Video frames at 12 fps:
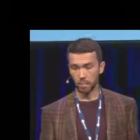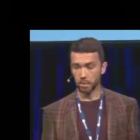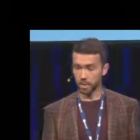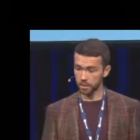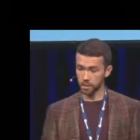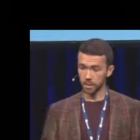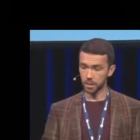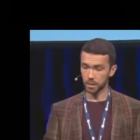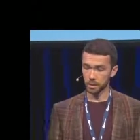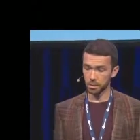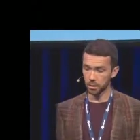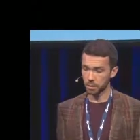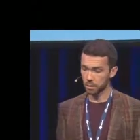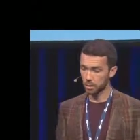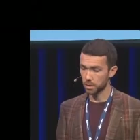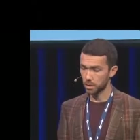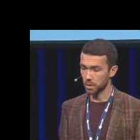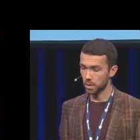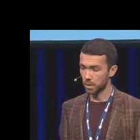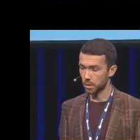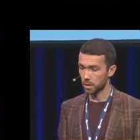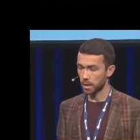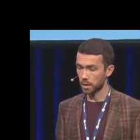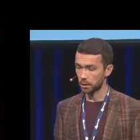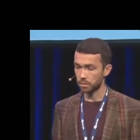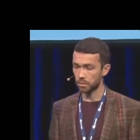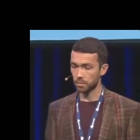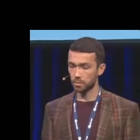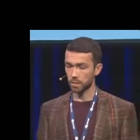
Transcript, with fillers: but it uses the uh, algorithm